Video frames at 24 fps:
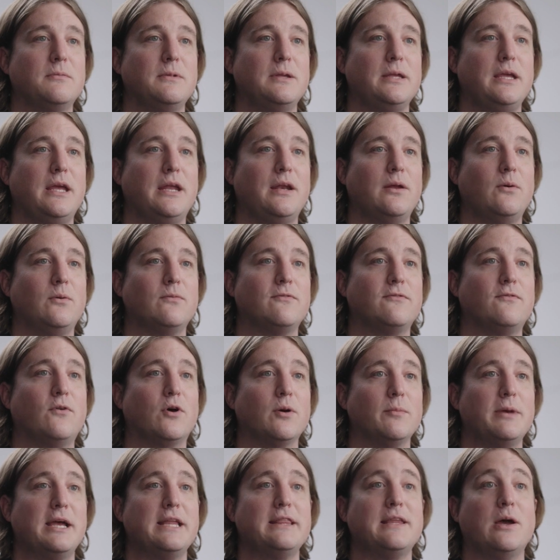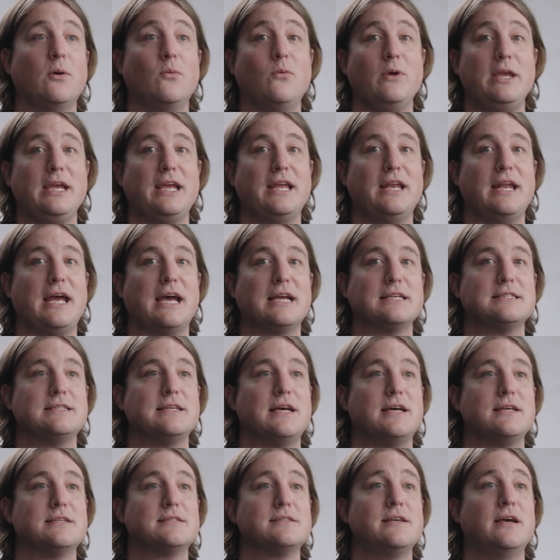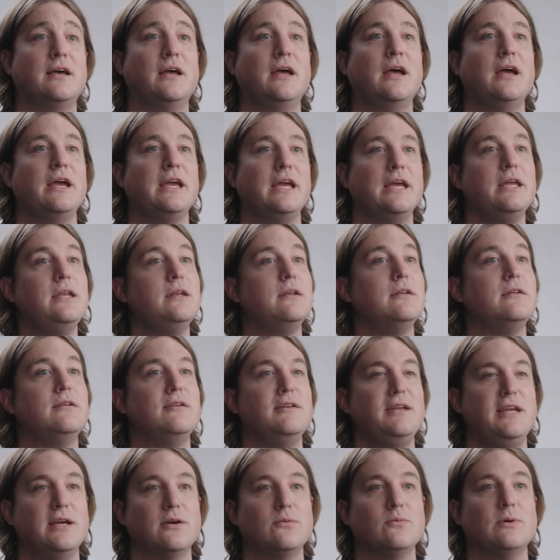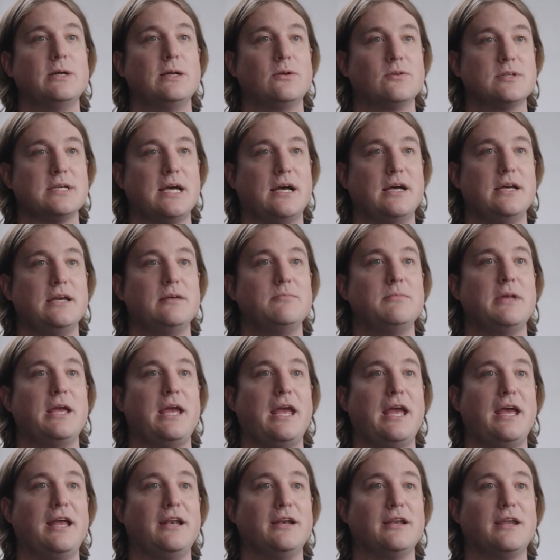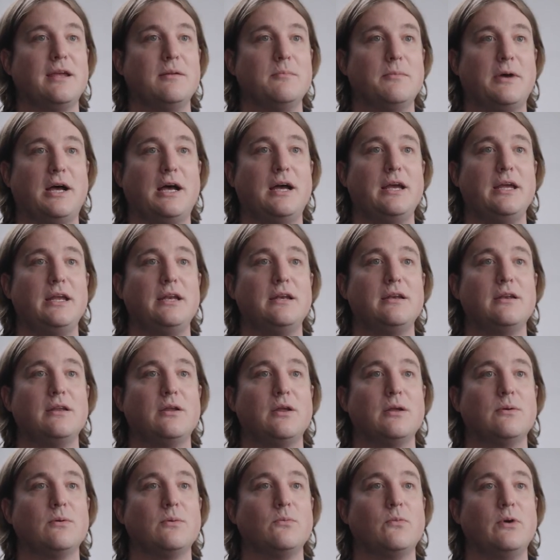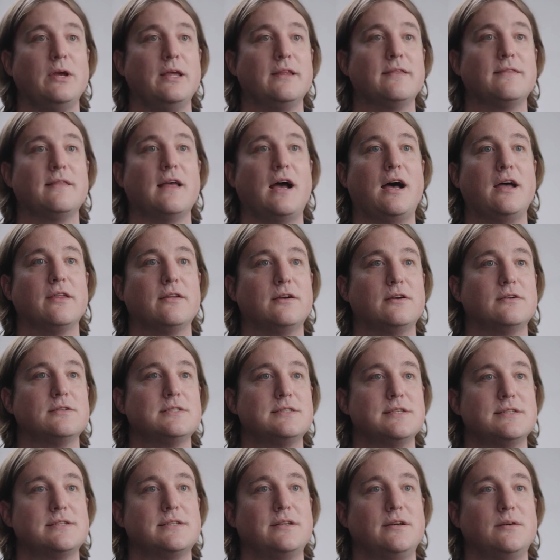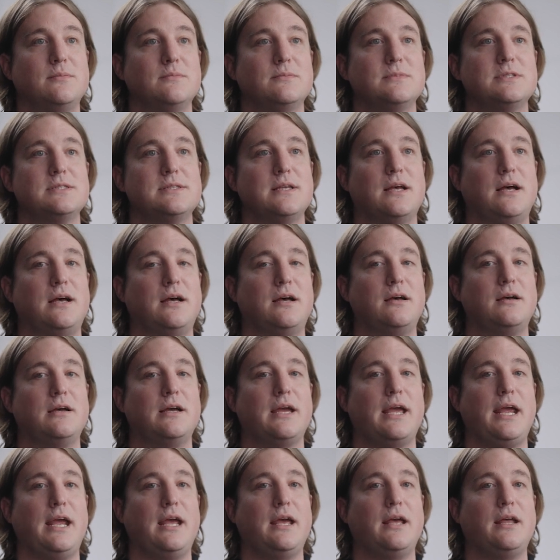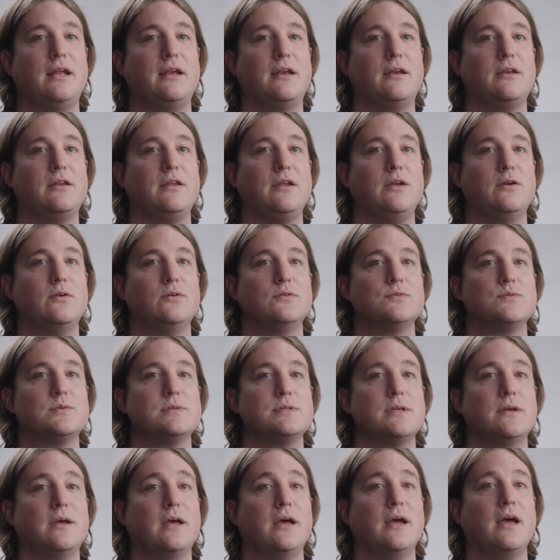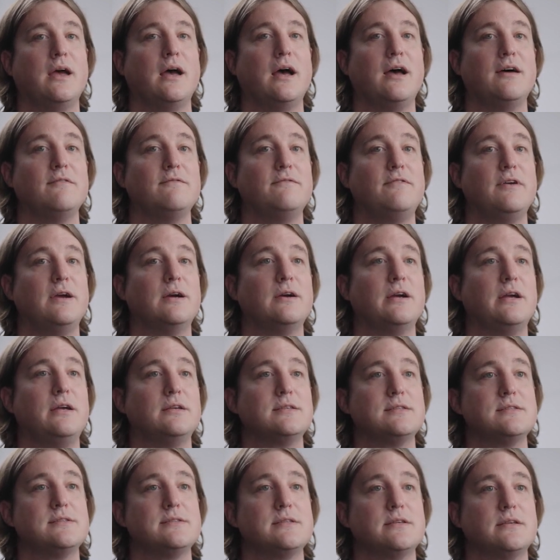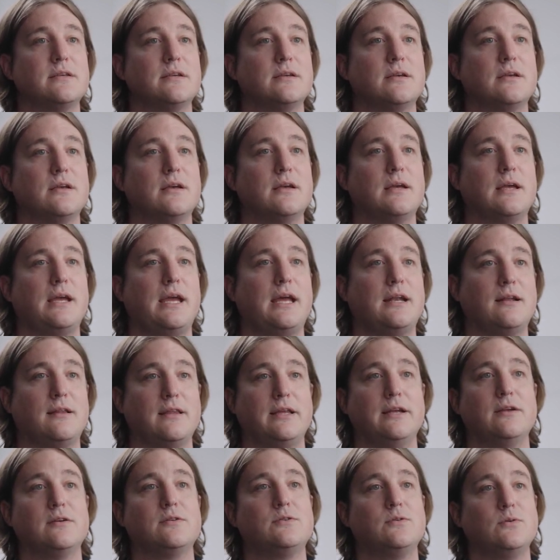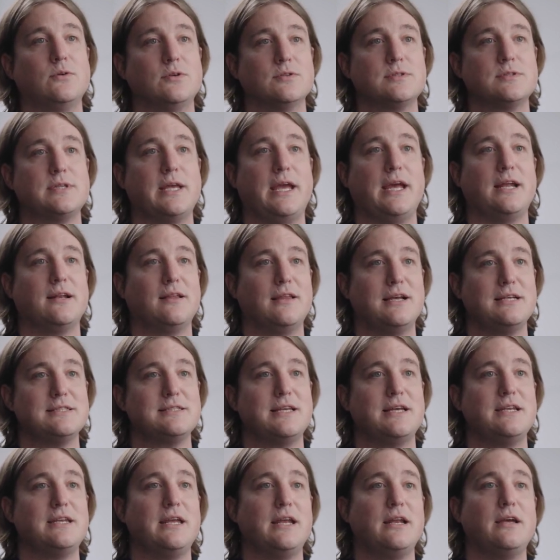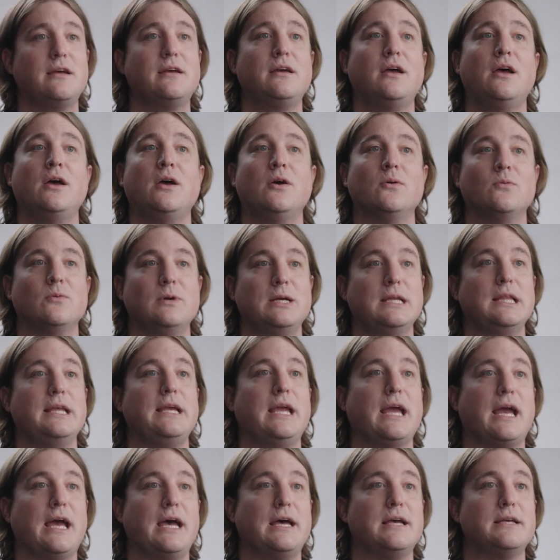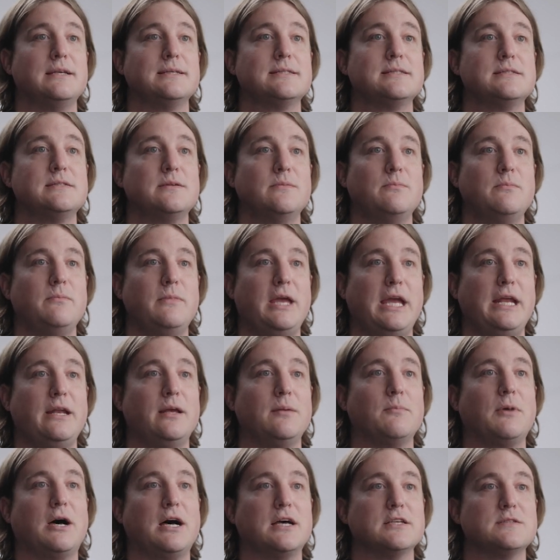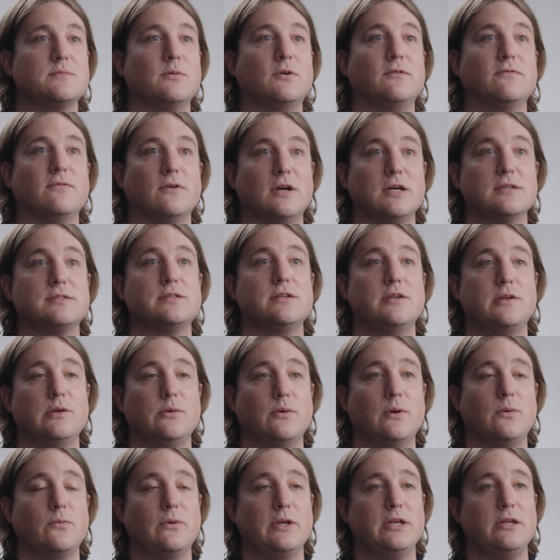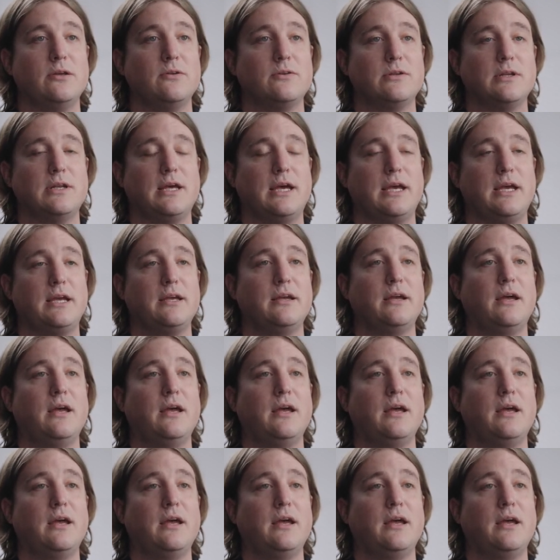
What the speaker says: in a format that we can access in near real time and combine with other systems and use various analytic tools to analyze that data really has made it possible for us to do what we do today.